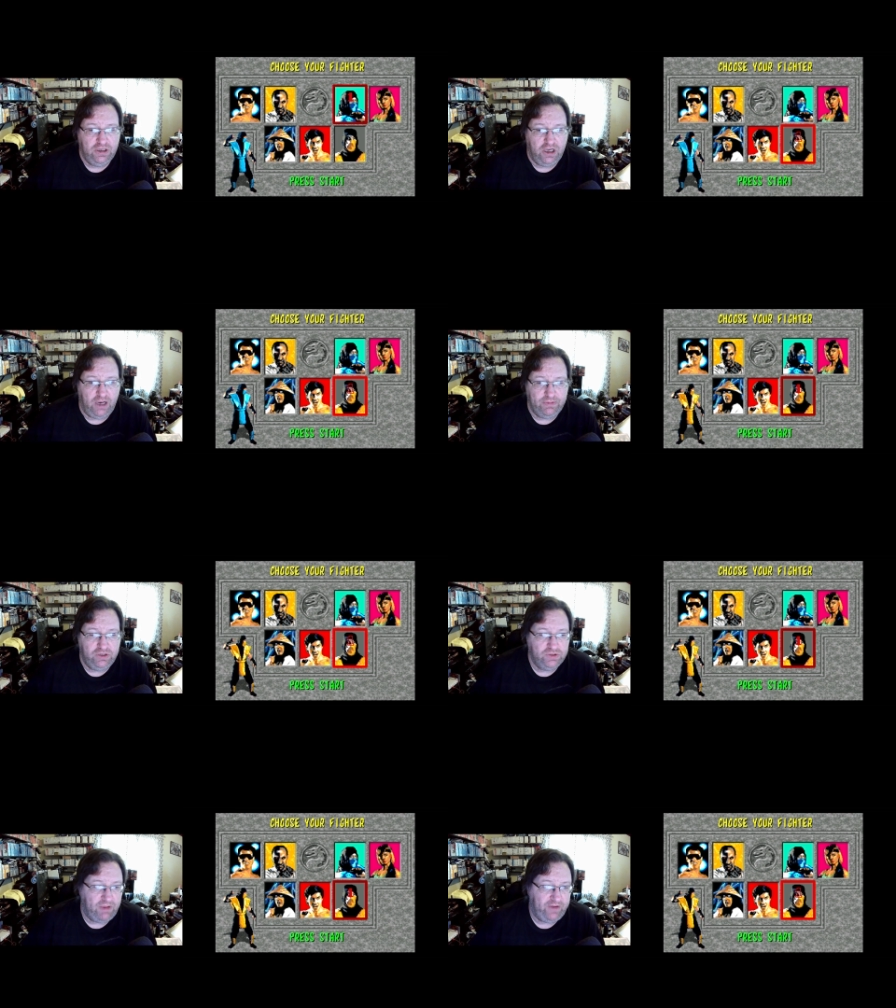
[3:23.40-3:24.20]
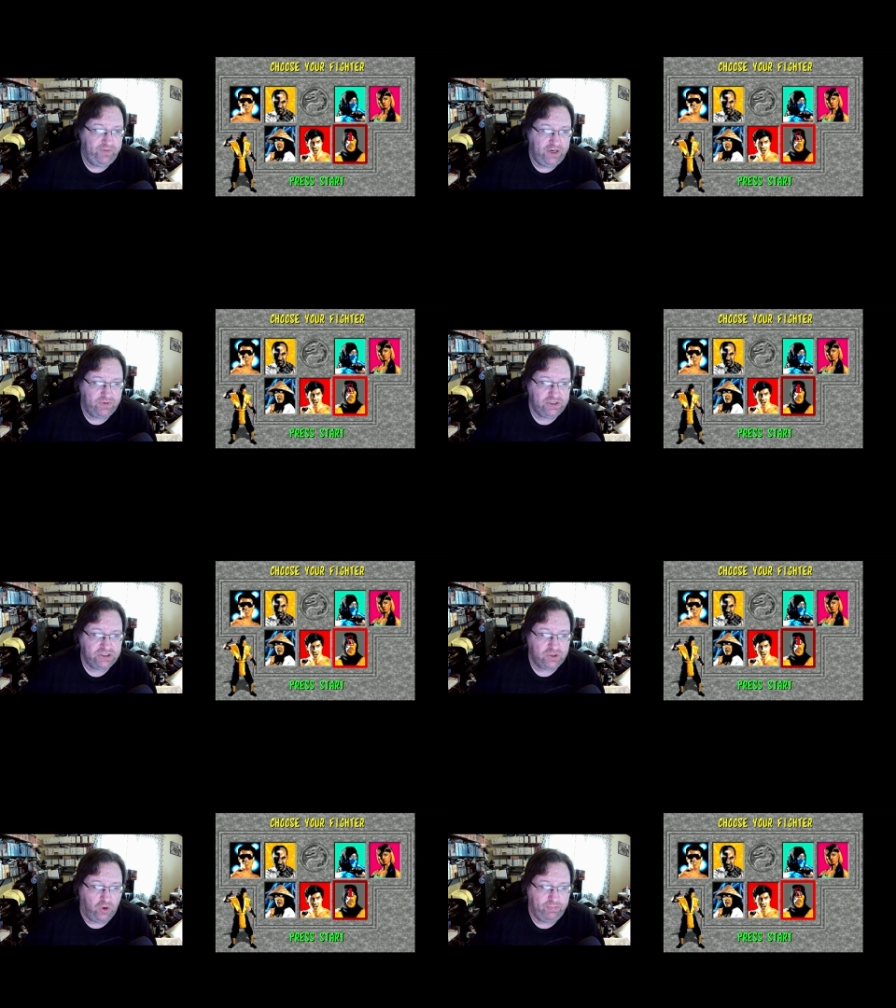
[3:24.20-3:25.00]
I'm going to use my favorite,
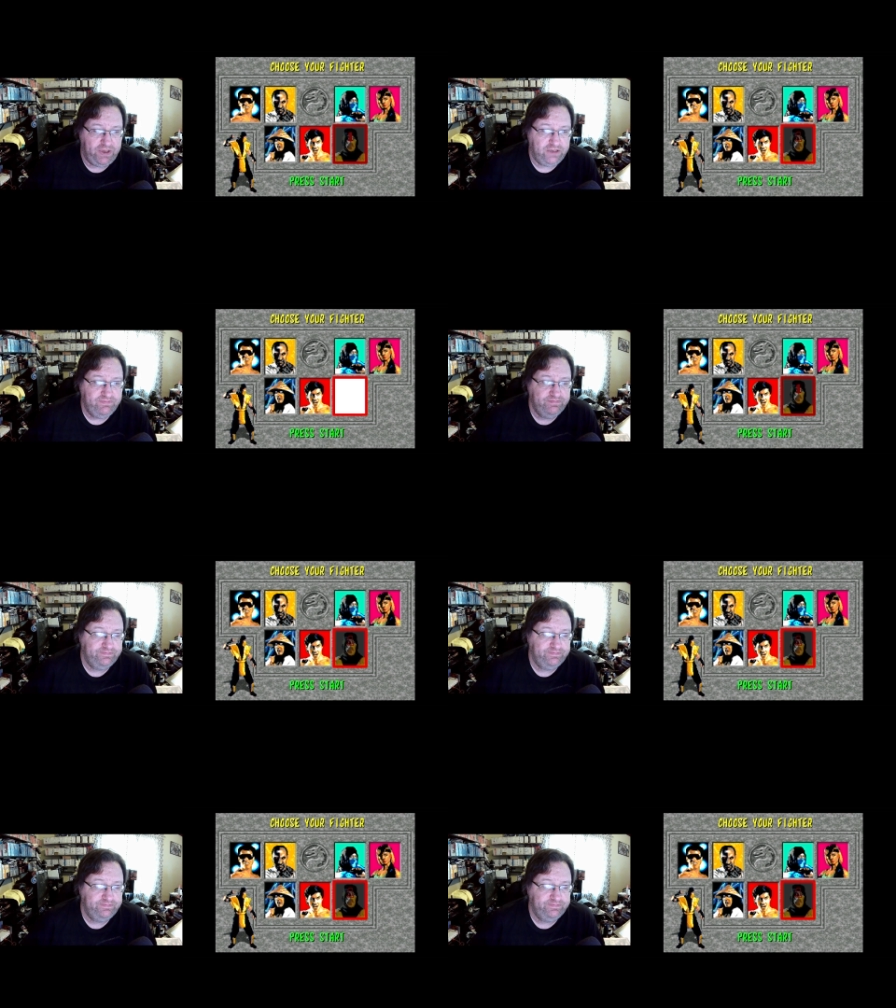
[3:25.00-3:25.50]
Scorpion.